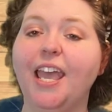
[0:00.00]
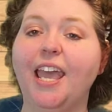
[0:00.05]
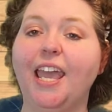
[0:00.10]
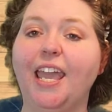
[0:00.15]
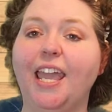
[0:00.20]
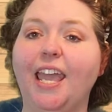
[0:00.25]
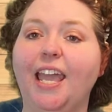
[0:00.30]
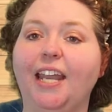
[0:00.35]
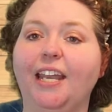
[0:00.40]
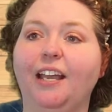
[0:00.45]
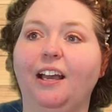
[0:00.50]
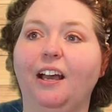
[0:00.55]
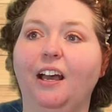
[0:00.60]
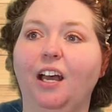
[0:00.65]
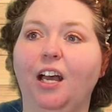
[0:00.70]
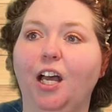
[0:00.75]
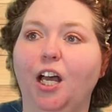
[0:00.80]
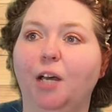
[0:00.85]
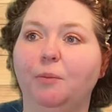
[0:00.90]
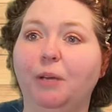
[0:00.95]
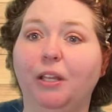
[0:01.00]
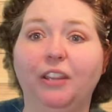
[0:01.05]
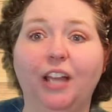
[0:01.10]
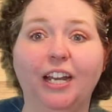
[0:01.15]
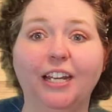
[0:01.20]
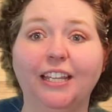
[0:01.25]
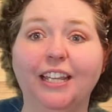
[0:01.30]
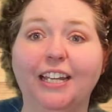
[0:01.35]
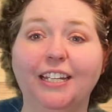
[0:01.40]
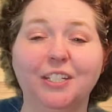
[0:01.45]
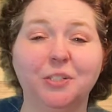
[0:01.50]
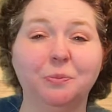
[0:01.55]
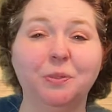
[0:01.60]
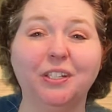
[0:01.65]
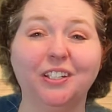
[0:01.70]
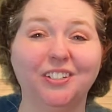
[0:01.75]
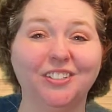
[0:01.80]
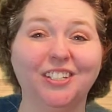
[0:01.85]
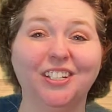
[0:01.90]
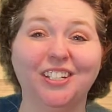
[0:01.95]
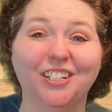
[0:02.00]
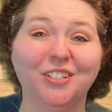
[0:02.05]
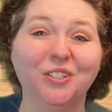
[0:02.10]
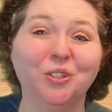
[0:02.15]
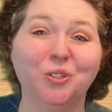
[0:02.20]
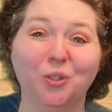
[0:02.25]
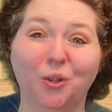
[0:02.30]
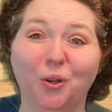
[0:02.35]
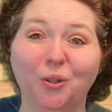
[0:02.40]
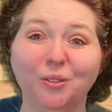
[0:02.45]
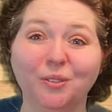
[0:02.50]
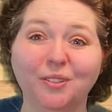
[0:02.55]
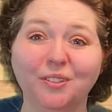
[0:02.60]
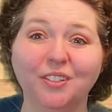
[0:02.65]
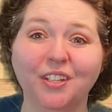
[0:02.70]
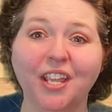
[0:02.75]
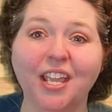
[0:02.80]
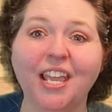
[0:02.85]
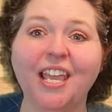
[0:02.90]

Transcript: And a lot of that is because it is adults.